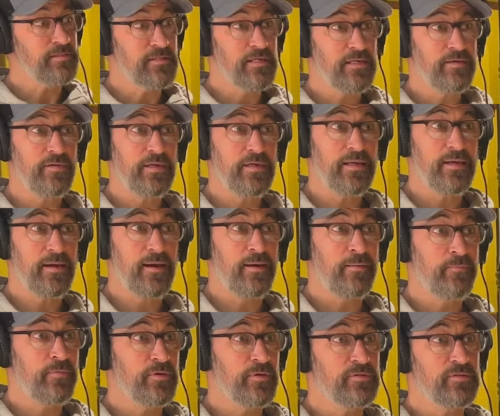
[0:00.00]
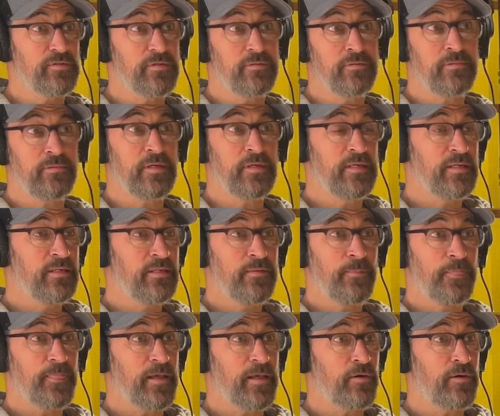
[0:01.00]
TV cameras, and
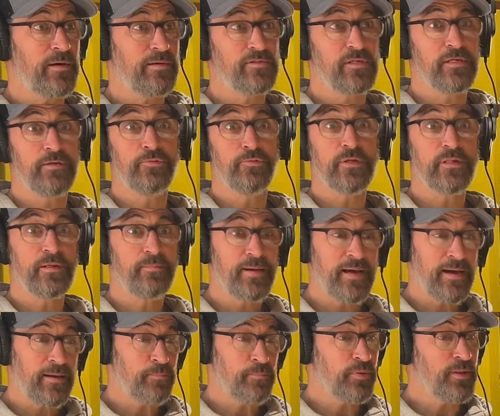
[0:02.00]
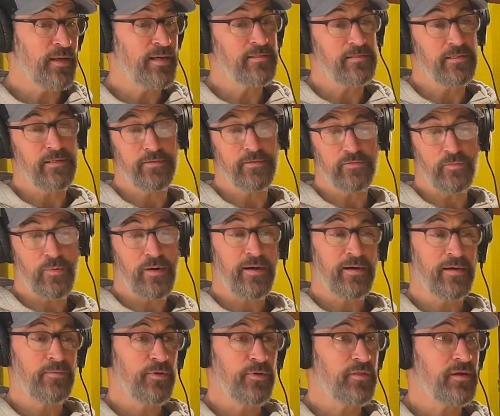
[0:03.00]
you know, I was in a really bad place, and I was
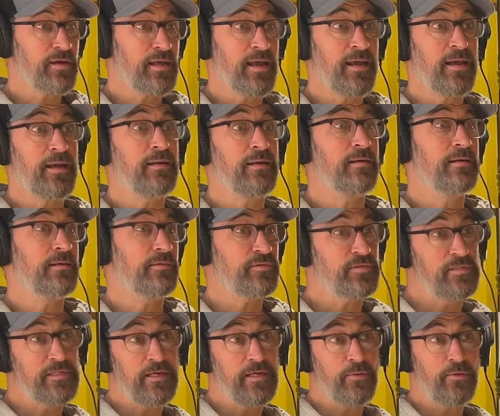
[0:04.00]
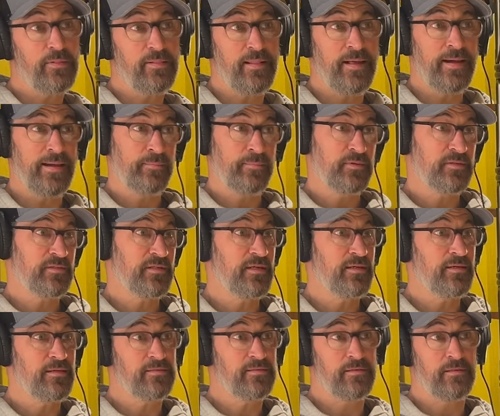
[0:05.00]
walking with a cane, and I was sick with Lyme
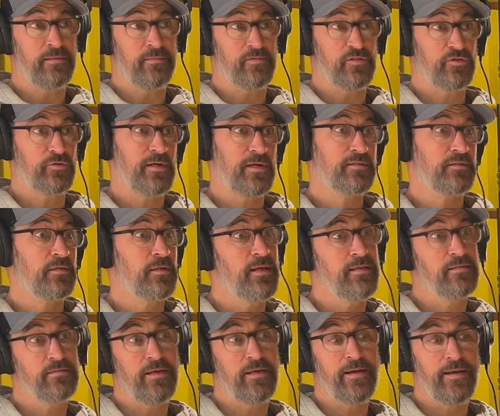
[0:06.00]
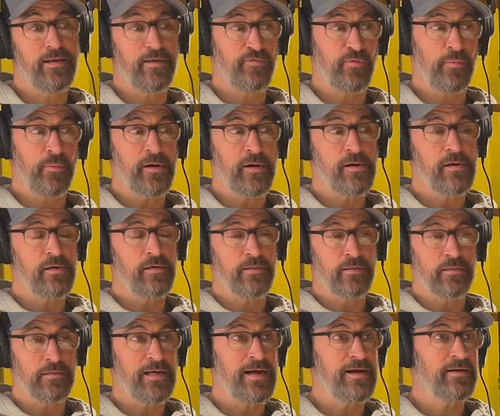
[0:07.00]
disease and stress and anxiety from all of the
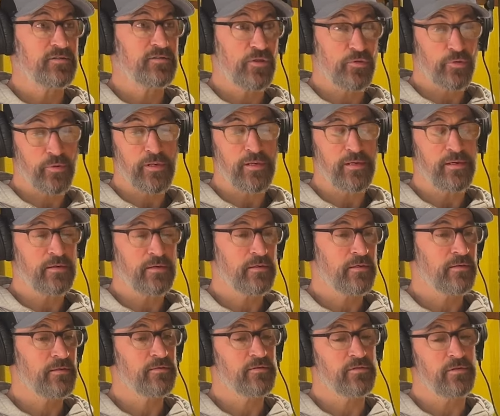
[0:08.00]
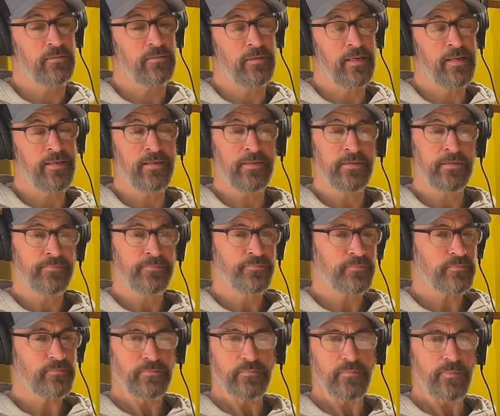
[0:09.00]
last three years, and
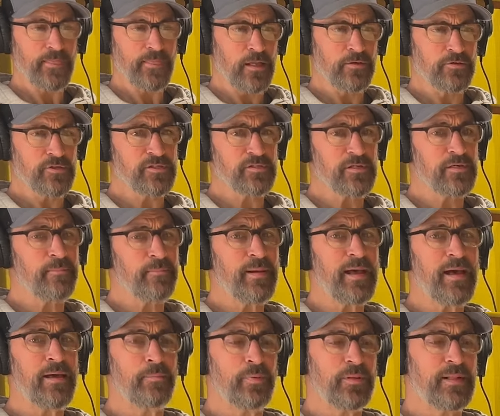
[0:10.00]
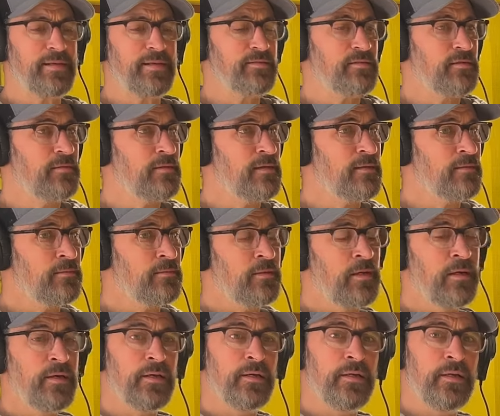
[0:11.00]
just in a bad place. And then
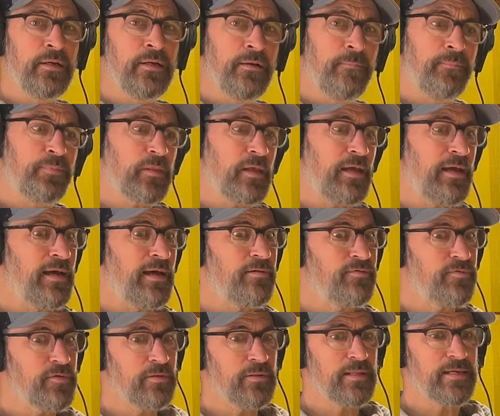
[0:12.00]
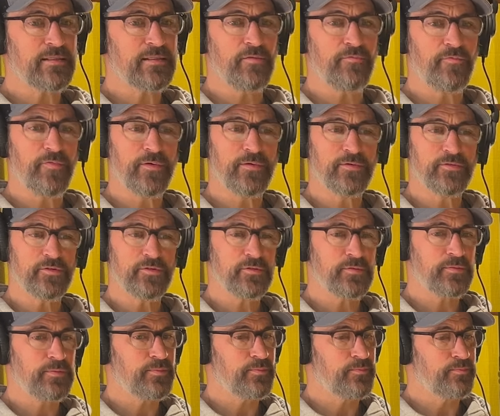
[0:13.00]
after like the
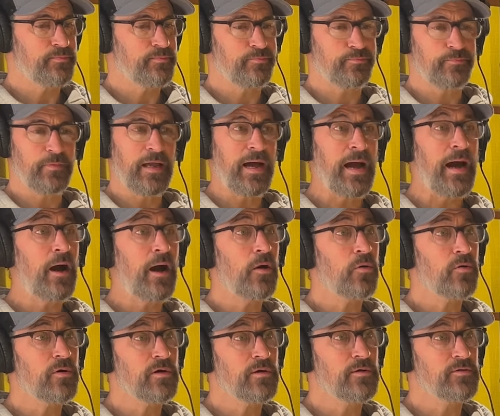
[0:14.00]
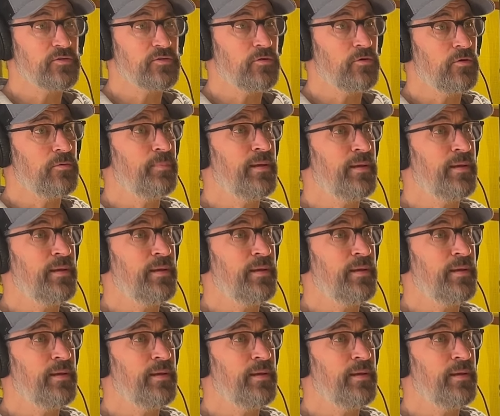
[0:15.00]
first hour or so of